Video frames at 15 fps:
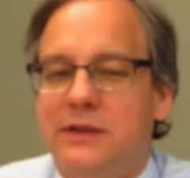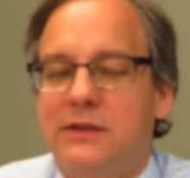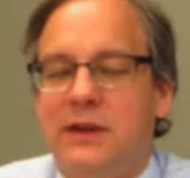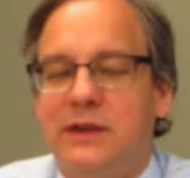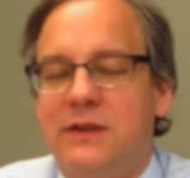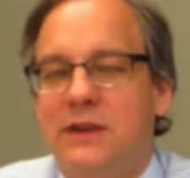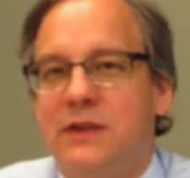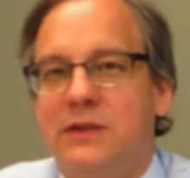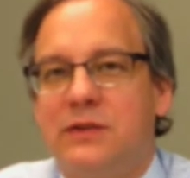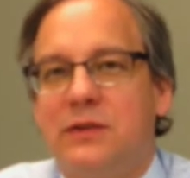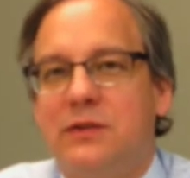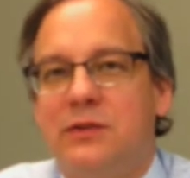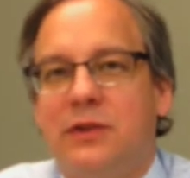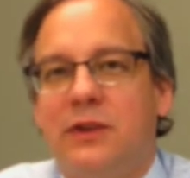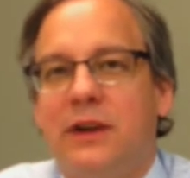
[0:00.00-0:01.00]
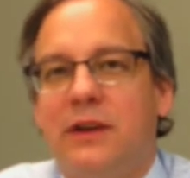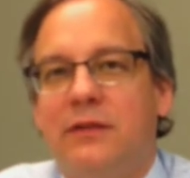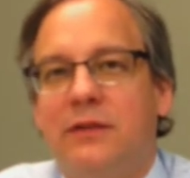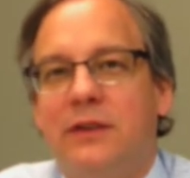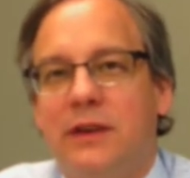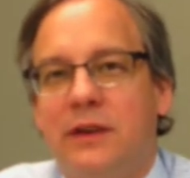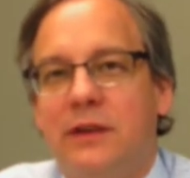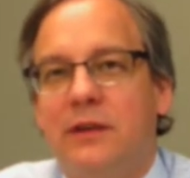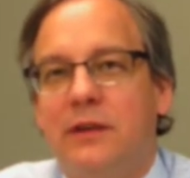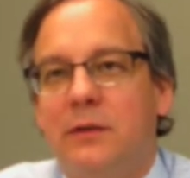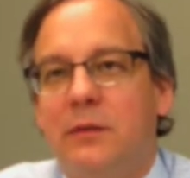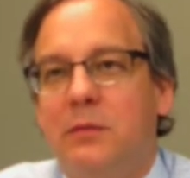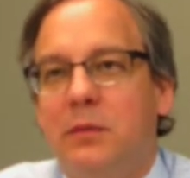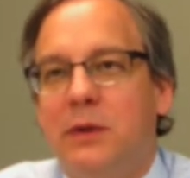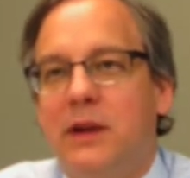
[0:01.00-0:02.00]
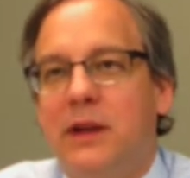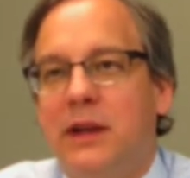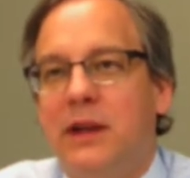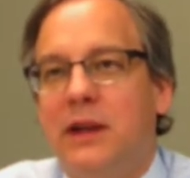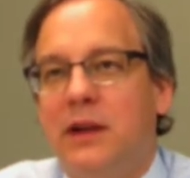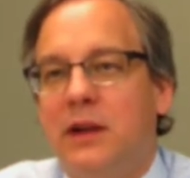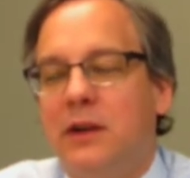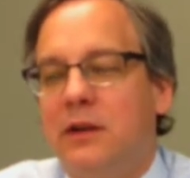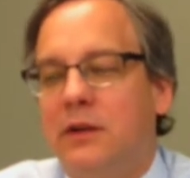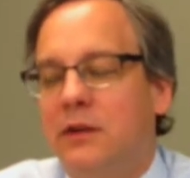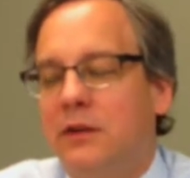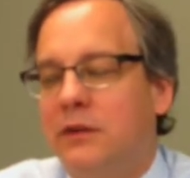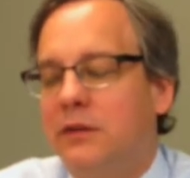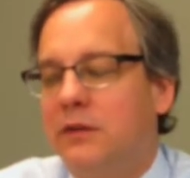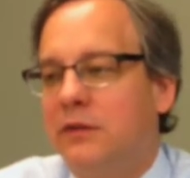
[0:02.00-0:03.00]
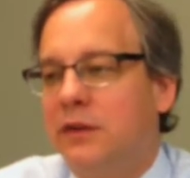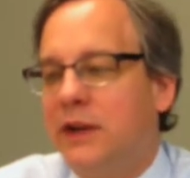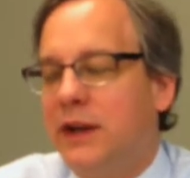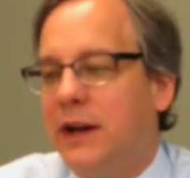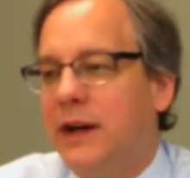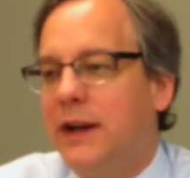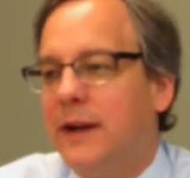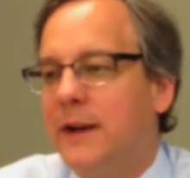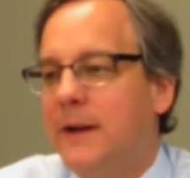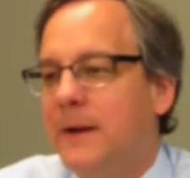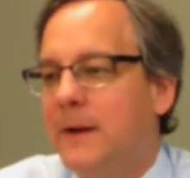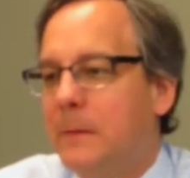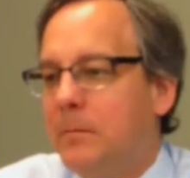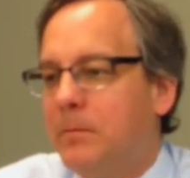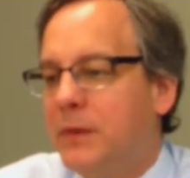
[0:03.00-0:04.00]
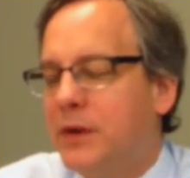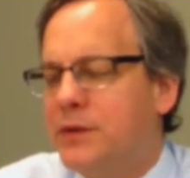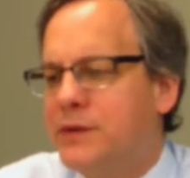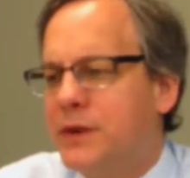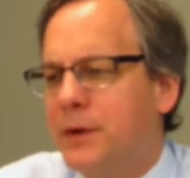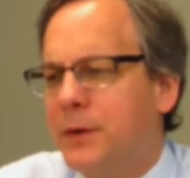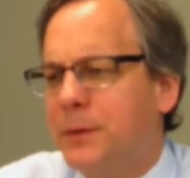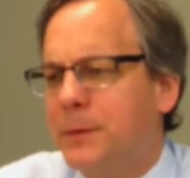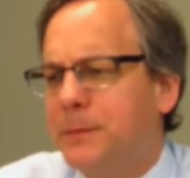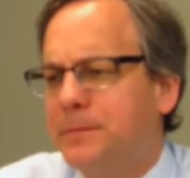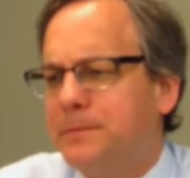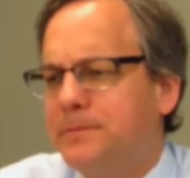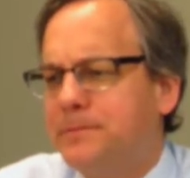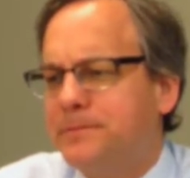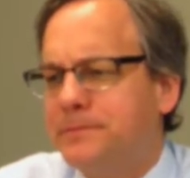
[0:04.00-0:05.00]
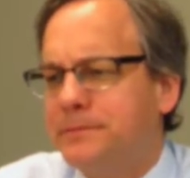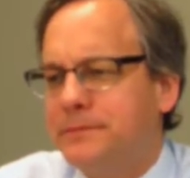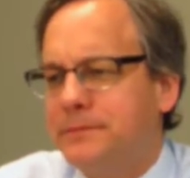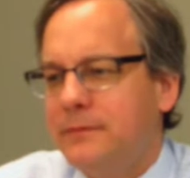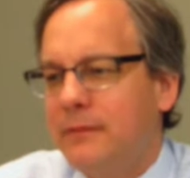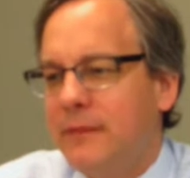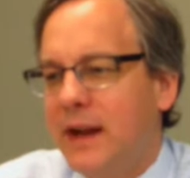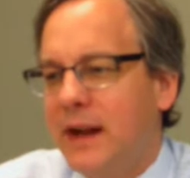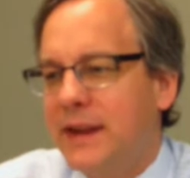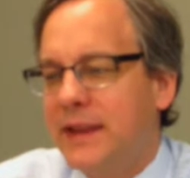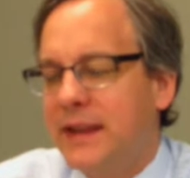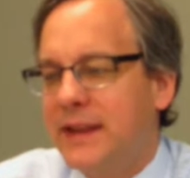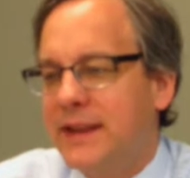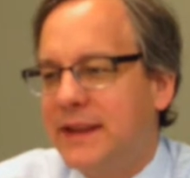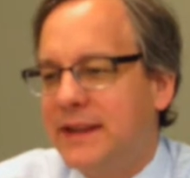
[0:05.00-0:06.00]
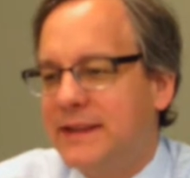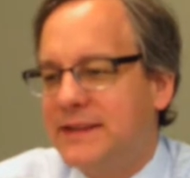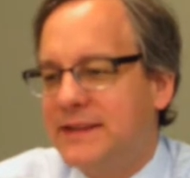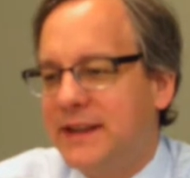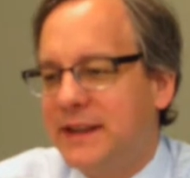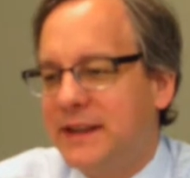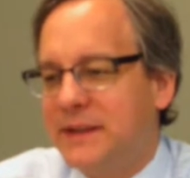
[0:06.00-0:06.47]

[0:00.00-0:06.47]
of stress on a social life to be eating a gluten-free diet. So I think that,